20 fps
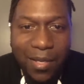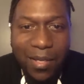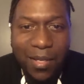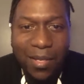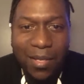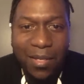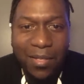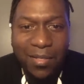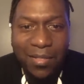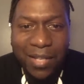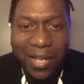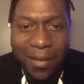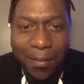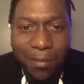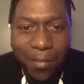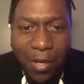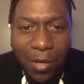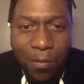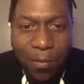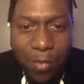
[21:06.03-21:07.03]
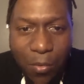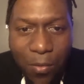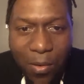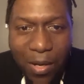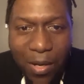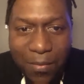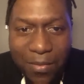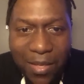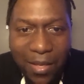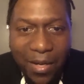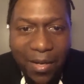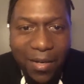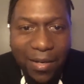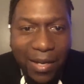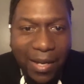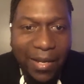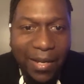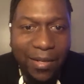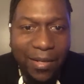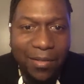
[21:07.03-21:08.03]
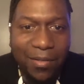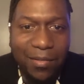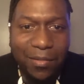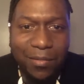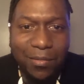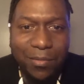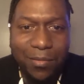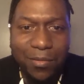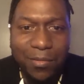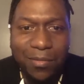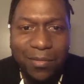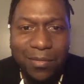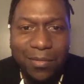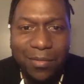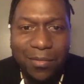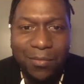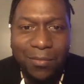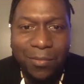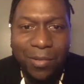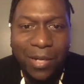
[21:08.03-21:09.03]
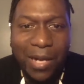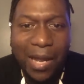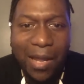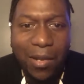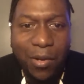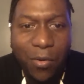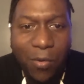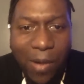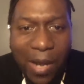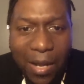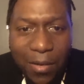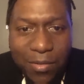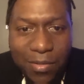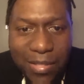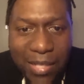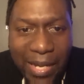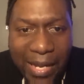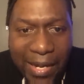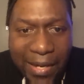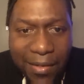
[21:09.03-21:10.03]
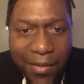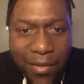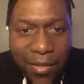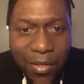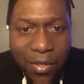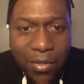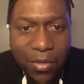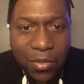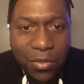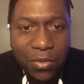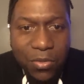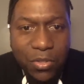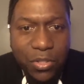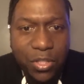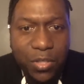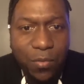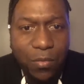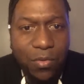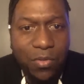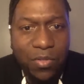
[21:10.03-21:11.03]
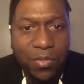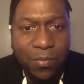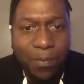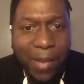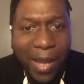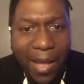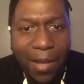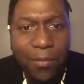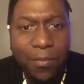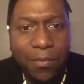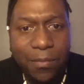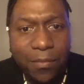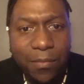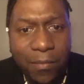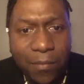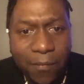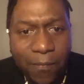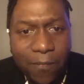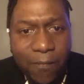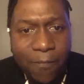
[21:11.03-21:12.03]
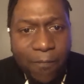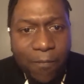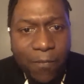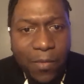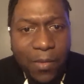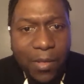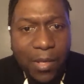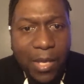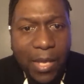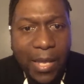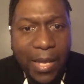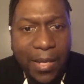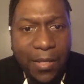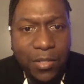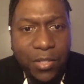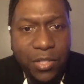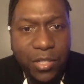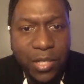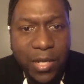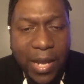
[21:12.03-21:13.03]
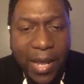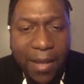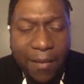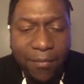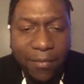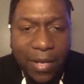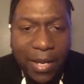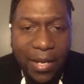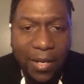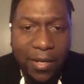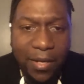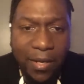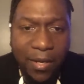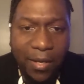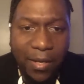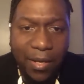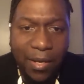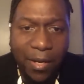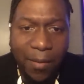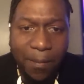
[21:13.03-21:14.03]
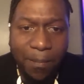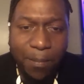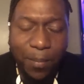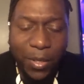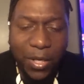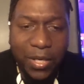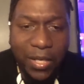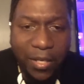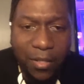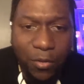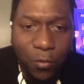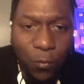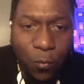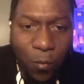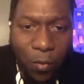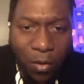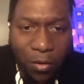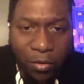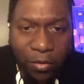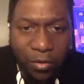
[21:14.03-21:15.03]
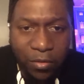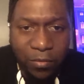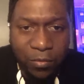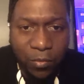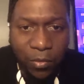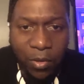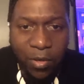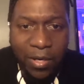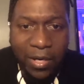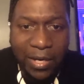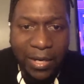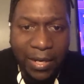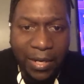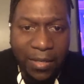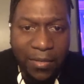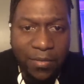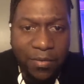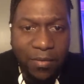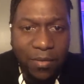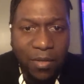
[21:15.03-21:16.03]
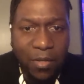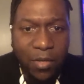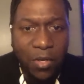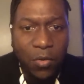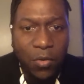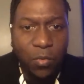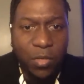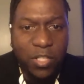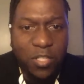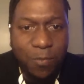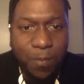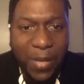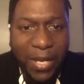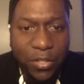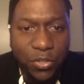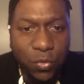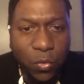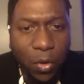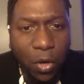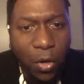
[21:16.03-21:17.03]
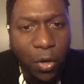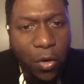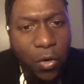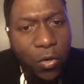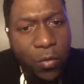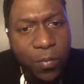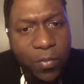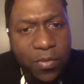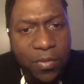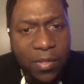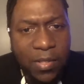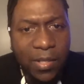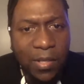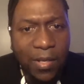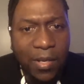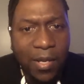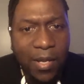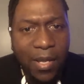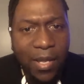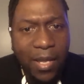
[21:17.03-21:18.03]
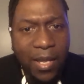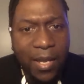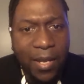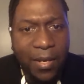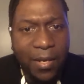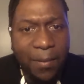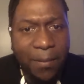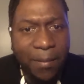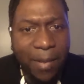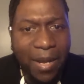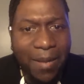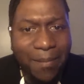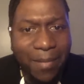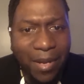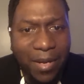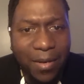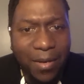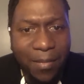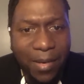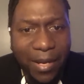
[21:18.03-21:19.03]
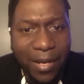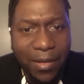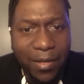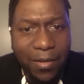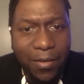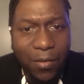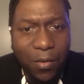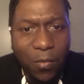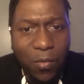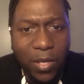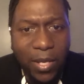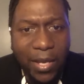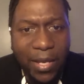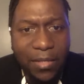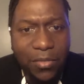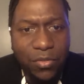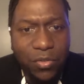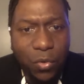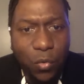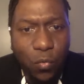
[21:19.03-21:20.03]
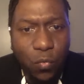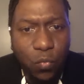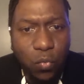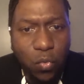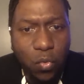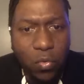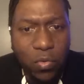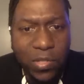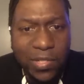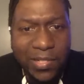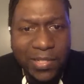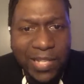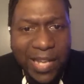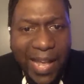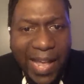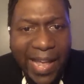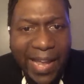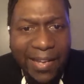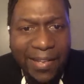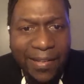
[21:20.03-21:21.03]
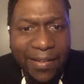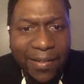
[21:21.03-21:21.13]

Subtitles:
Is that Mambo out there? Like, when I go outside, she was mounting. And she have like a bucket of water on her hands with special herbs. And in my mind, I'm like, okay, so who's that?